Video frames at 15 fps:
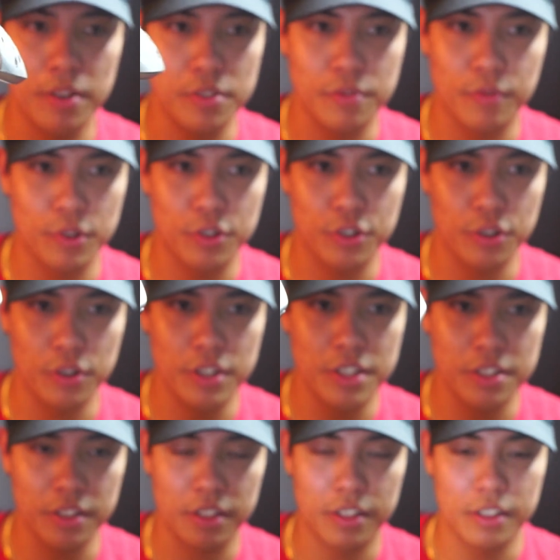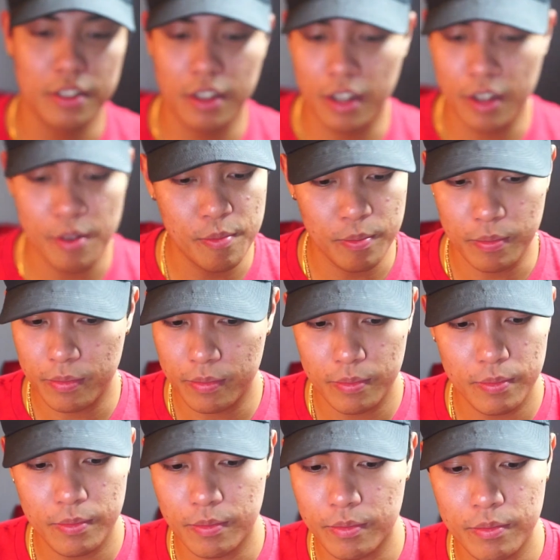for sure, easily.
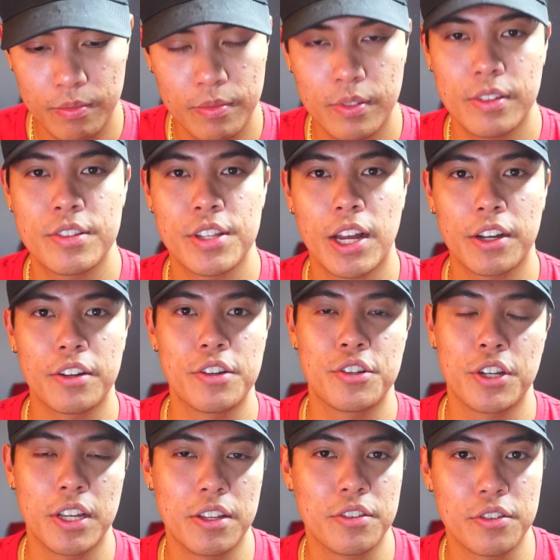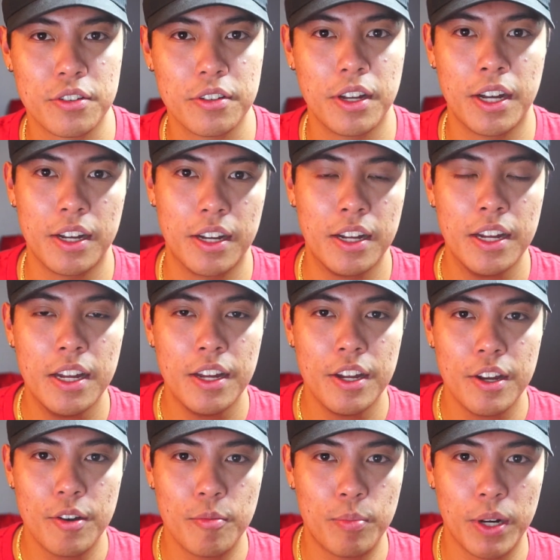It's not going to change.
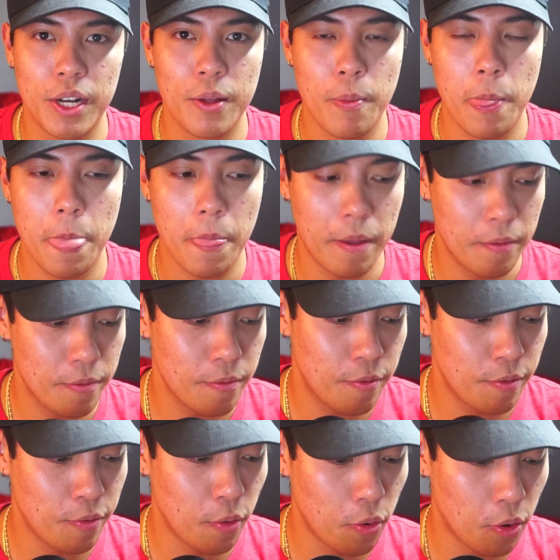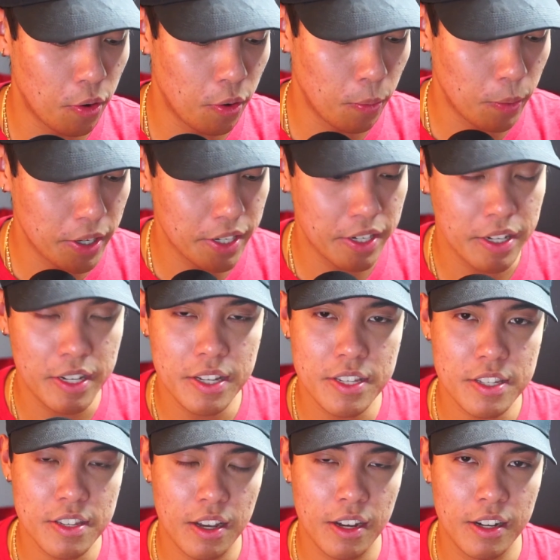But for what it
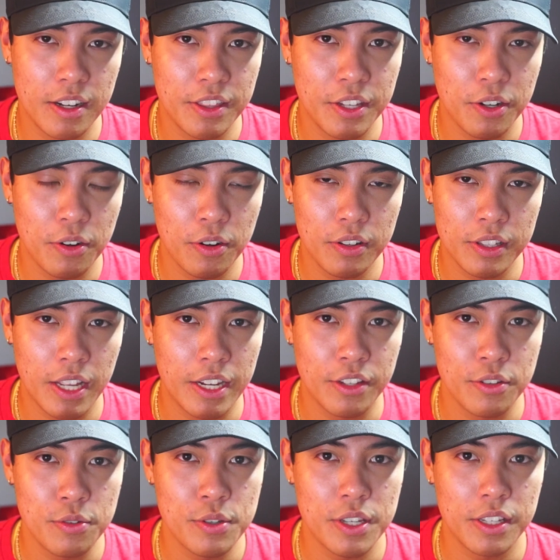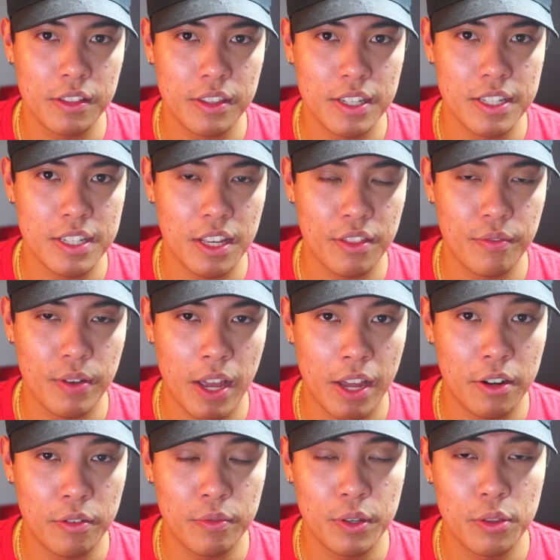is, using the
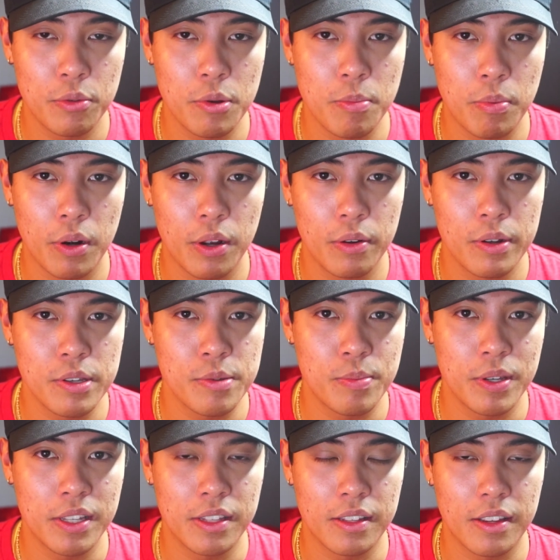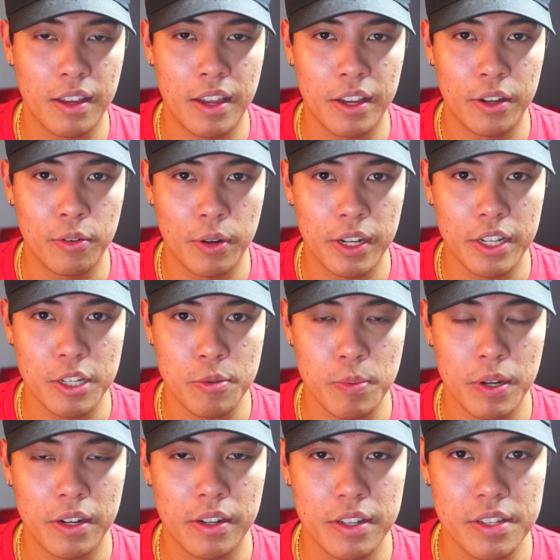DeathAdder V3 Pro has been a great
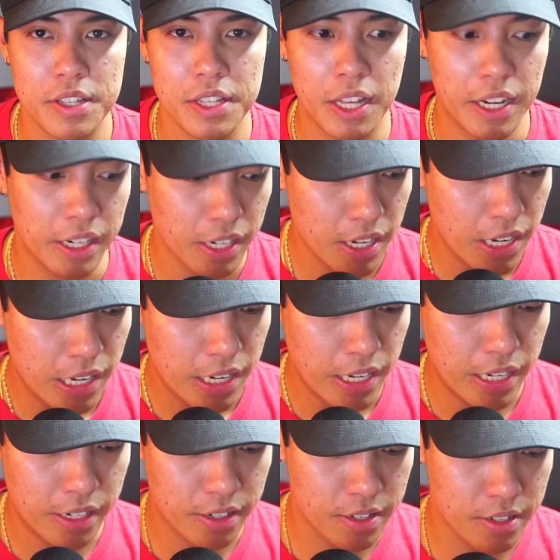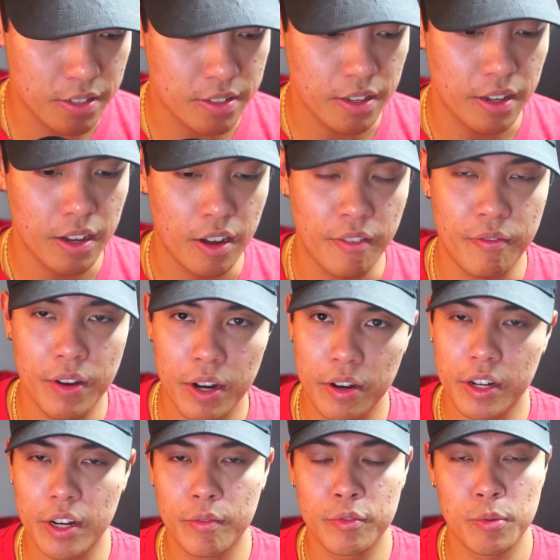experience. Like, it is a very
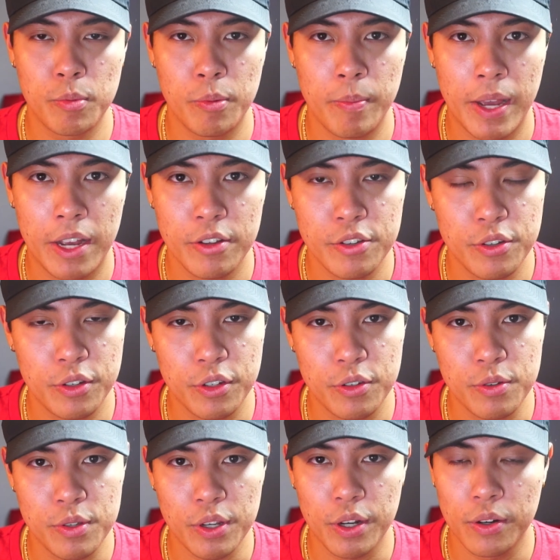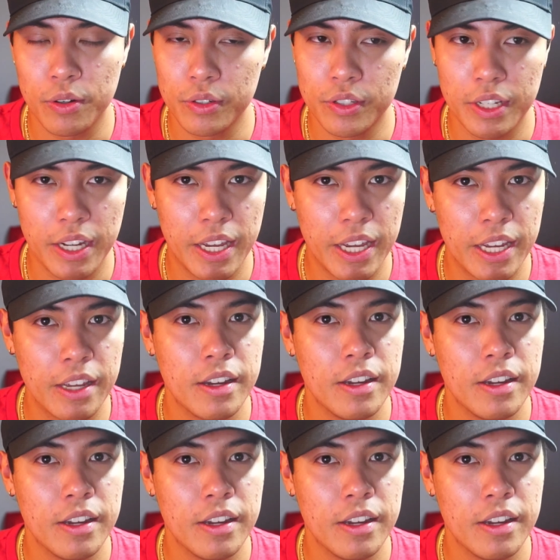comfortable mouse. You can use it all day.